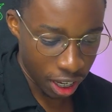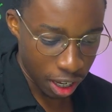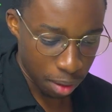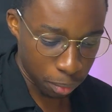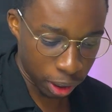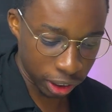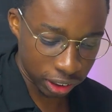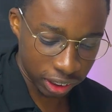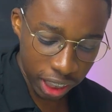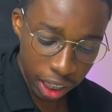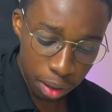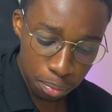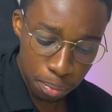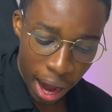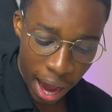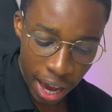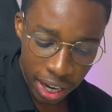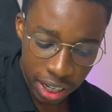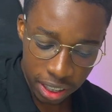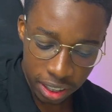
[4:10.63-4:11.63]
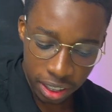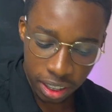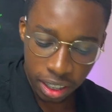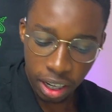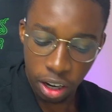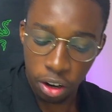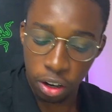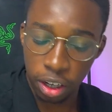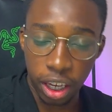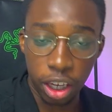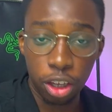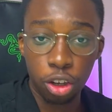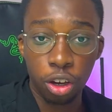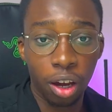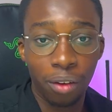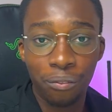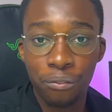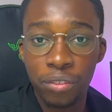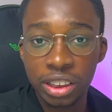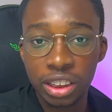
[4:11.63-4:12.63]
Because they buy, okay, you
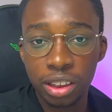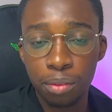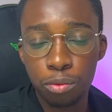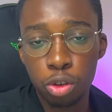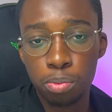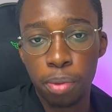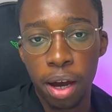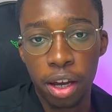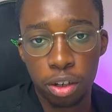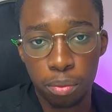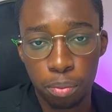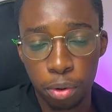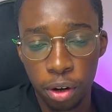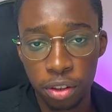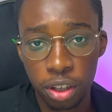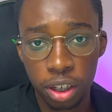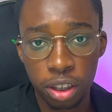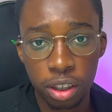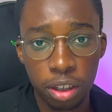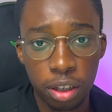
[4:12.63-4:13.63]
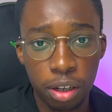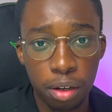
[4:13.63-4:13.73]
convince them to buy your product,